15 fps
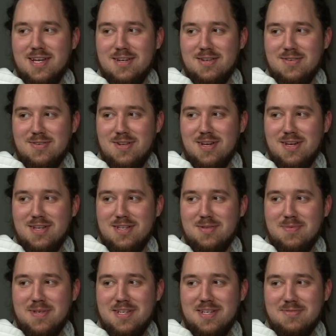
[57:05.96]
Anna
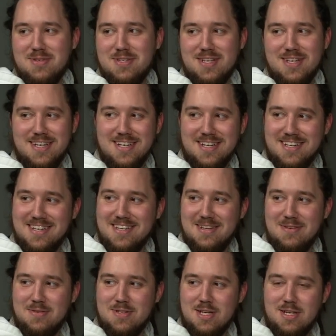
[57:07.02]
Domini was like,
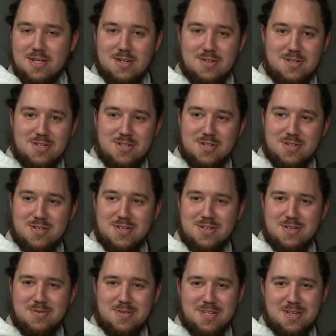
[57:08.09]
oh, you sure
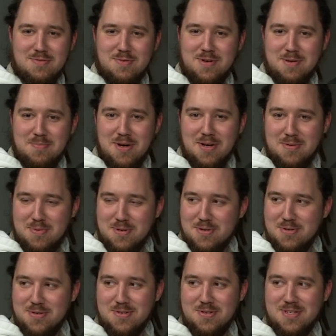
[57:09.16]
you want to give away Modern
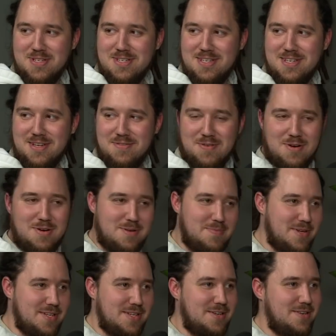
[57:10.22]
Producers gift card? I'm
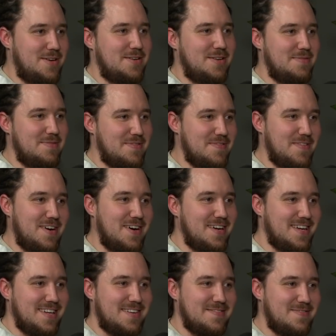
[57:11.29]
like, dude, I don't give a
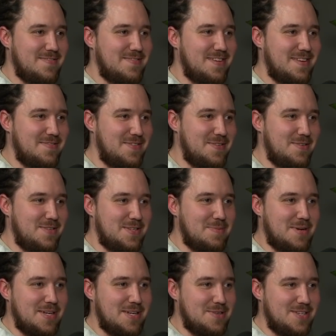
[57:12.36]
fuck if
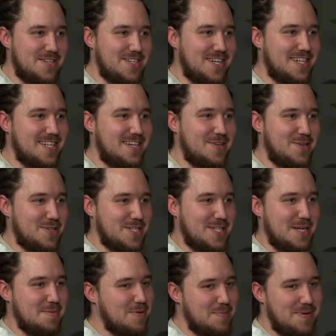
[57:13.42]
somebody goes and checks out y'all
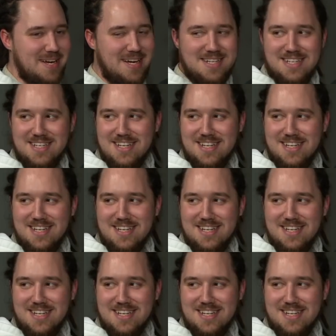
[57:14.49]
sample packs.